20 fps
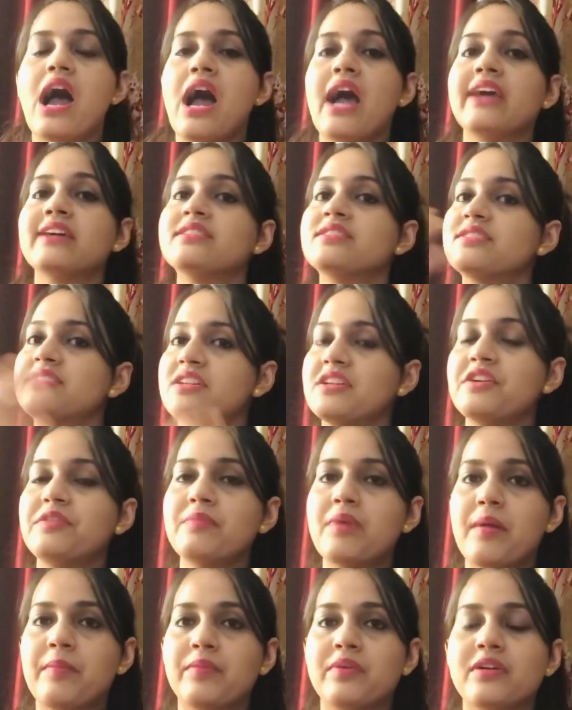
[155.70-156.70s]
I still
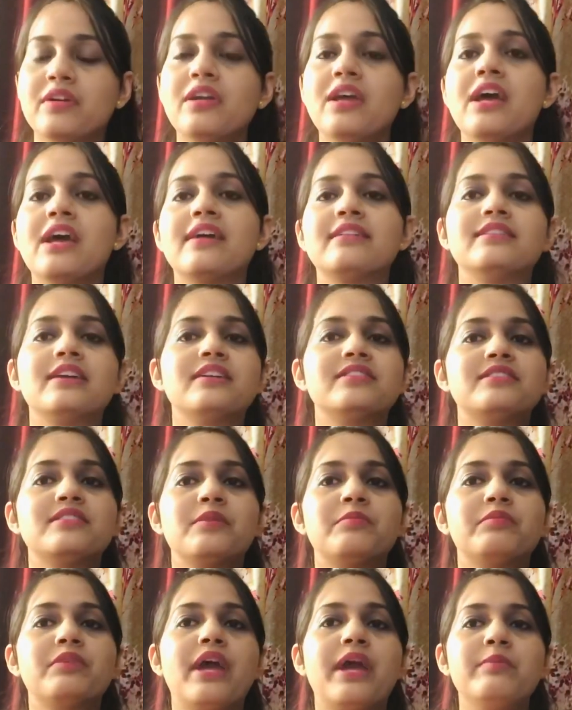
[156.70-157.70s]
remember that
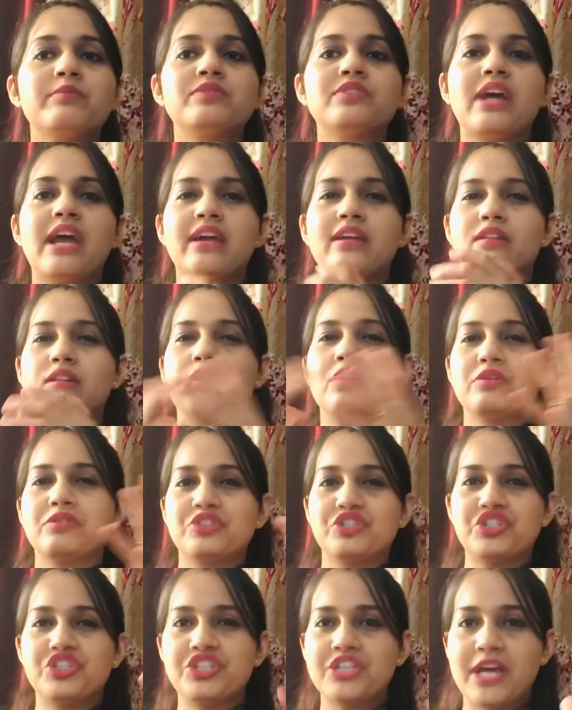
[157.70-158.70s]
sometimes I look
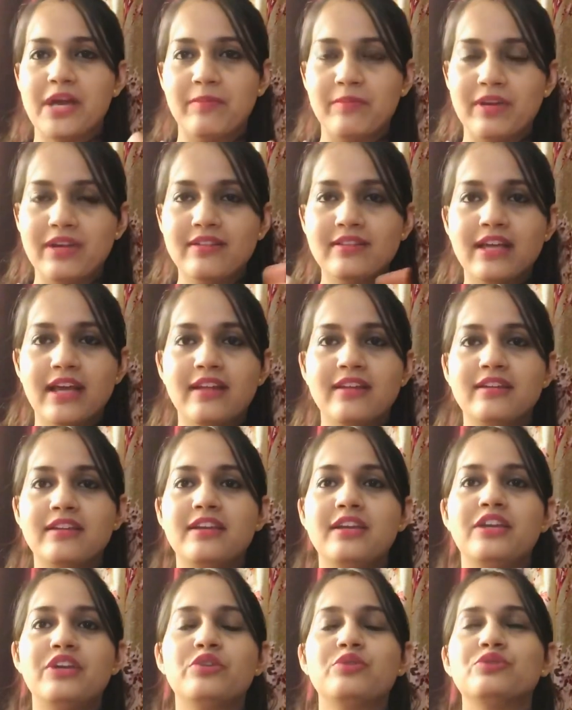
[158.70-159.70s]
shabby, then
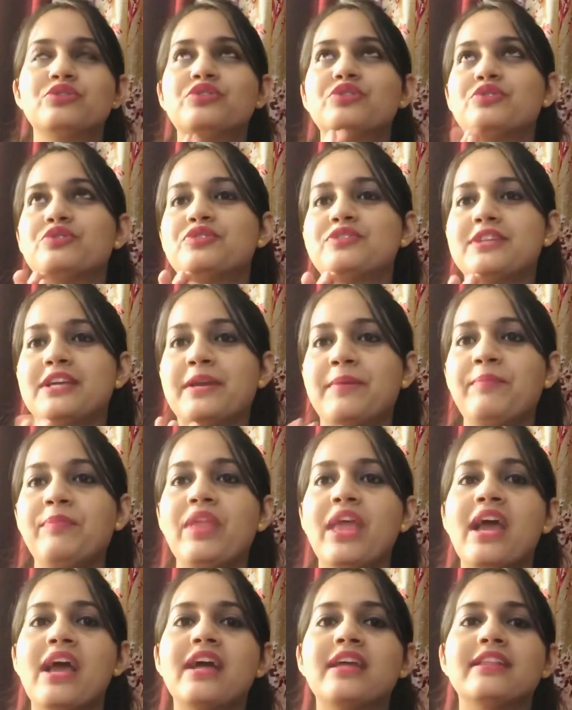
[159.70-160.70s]
he used to say
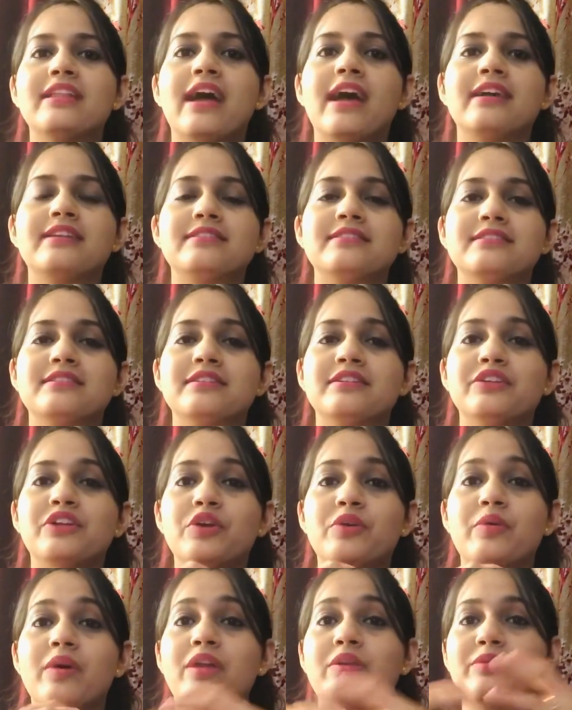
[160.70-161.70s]
that
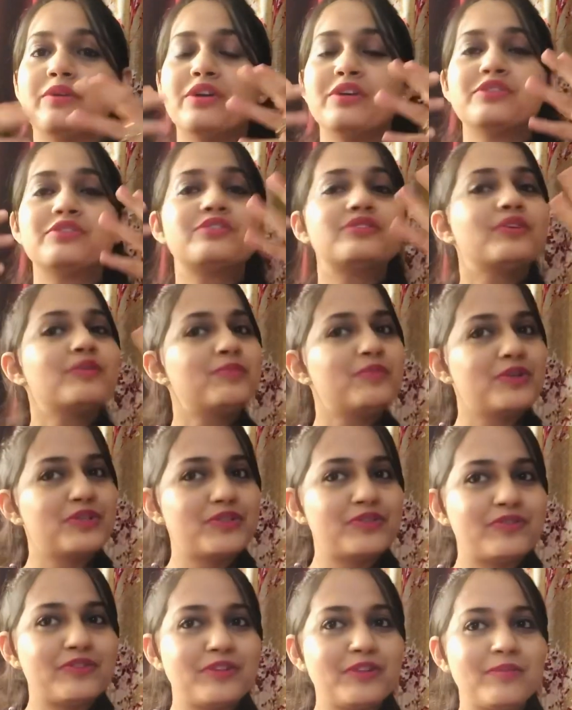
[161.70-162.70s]
you are looking so
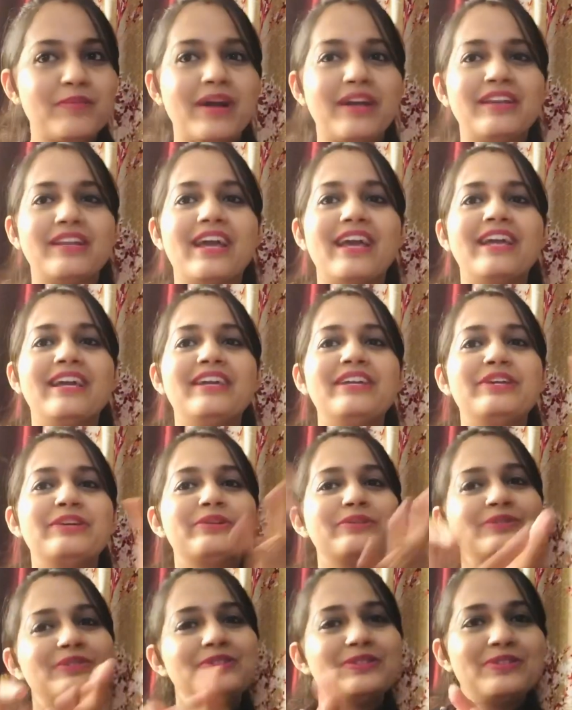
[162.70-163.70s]
beautiful, but I
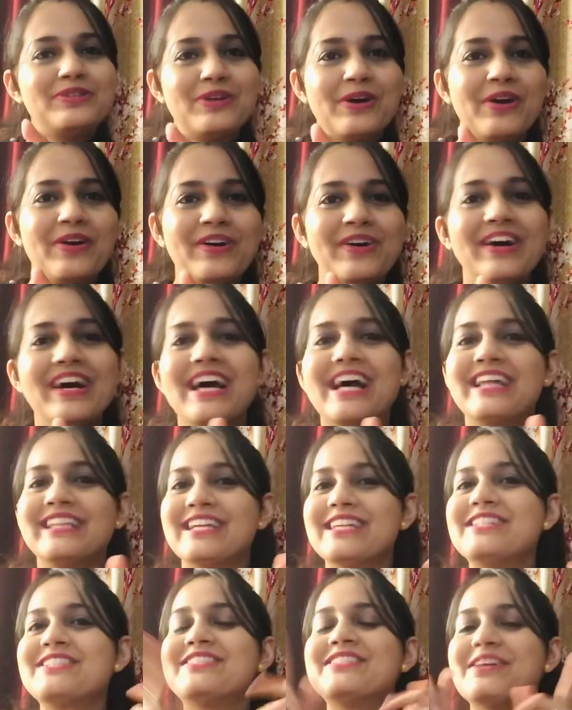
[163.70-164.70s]
used to know
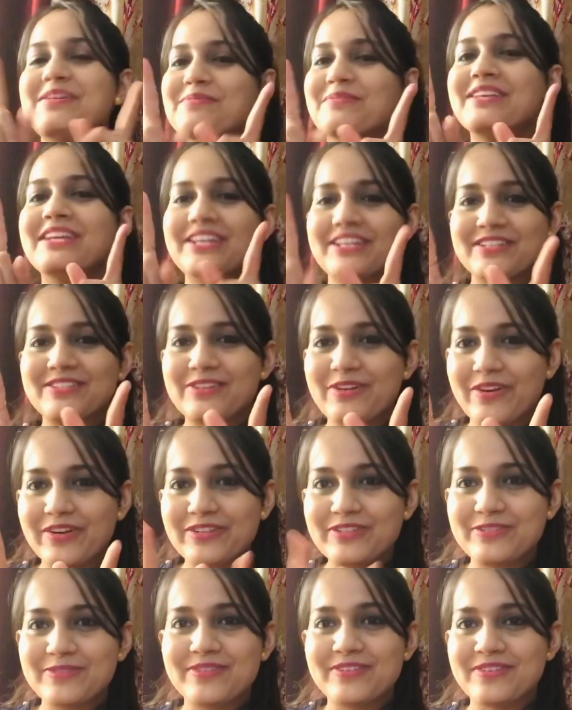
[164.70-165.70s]
that something is going
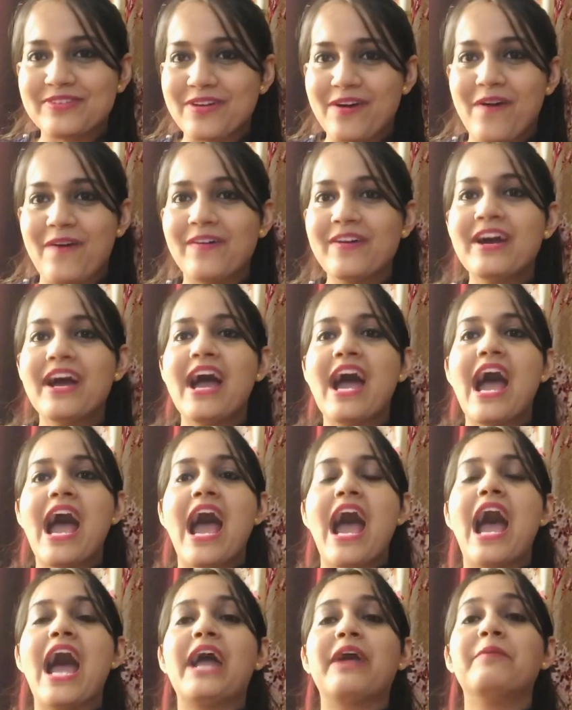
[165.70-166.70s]
to be wrong.
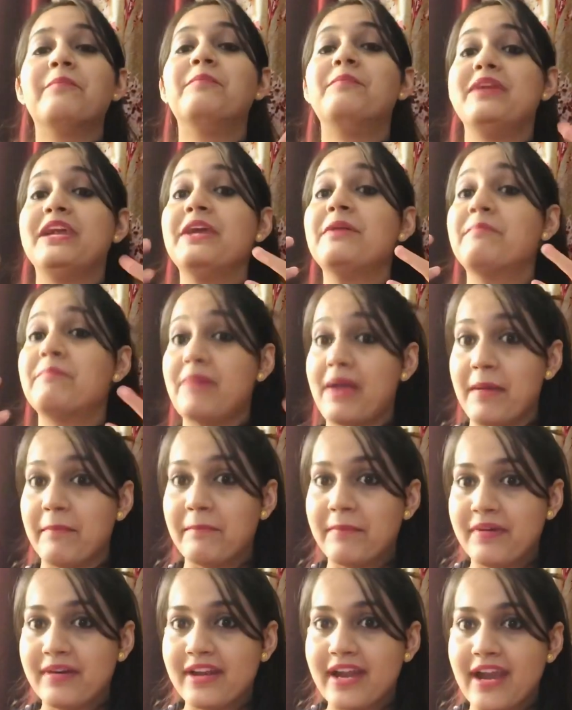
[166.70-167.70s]
I being
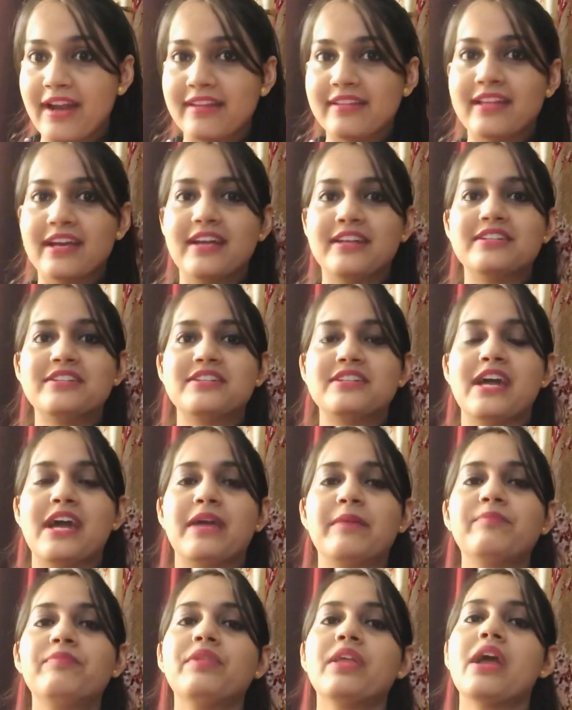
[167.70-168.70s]
pampered at that
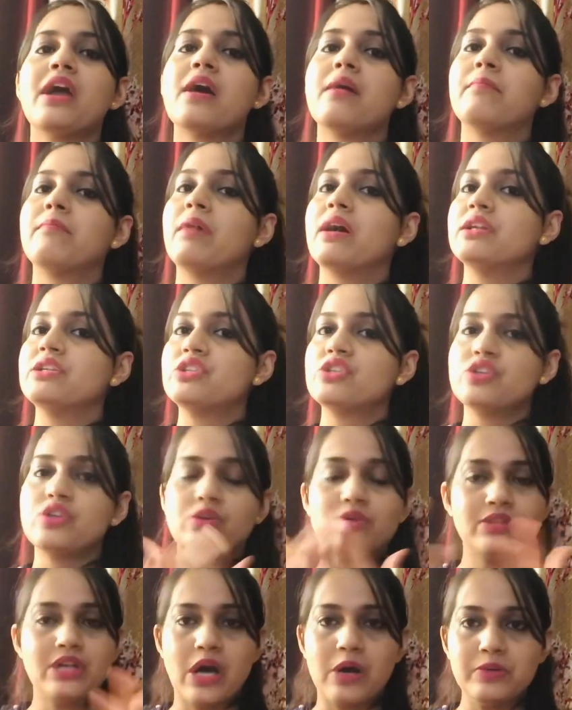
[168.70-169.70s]
time, but
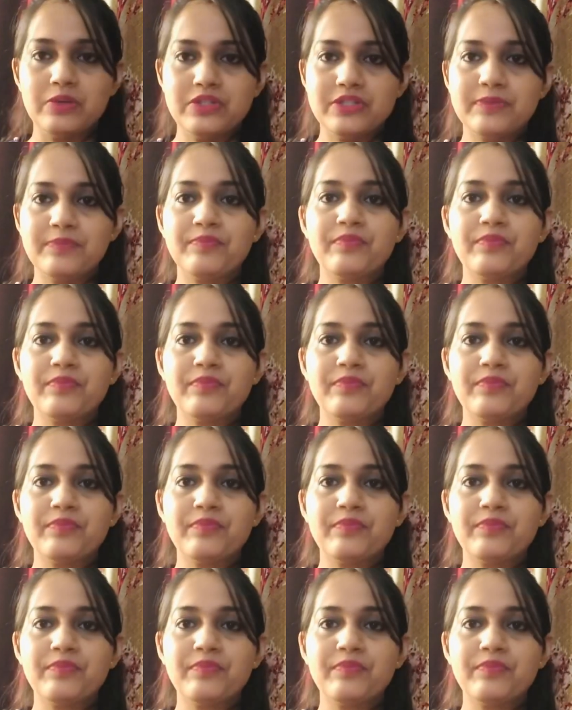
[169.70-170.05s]
no doubt